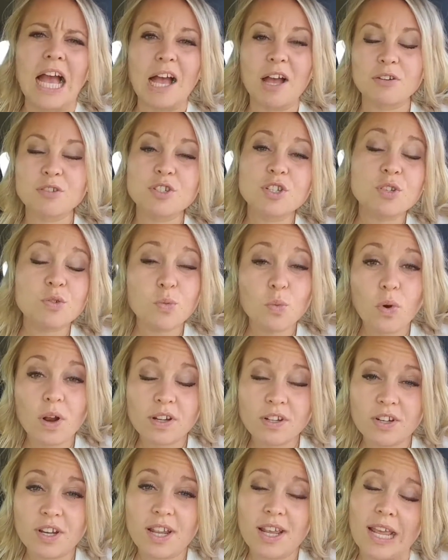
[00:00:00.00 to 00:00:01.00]
I was just
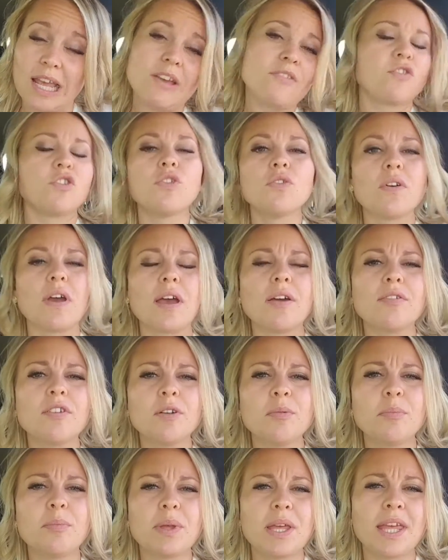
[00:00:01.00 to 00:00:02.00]
wondering if you've
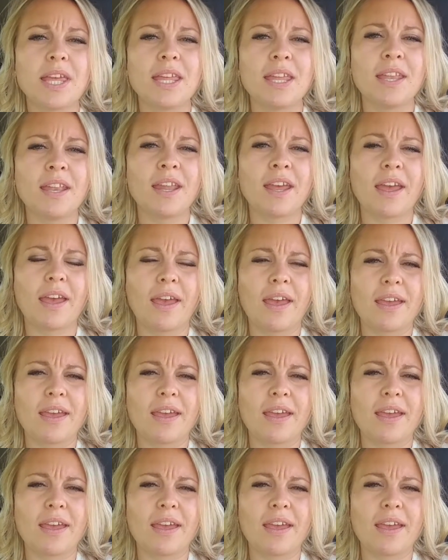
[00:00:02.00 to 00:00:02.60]
ever been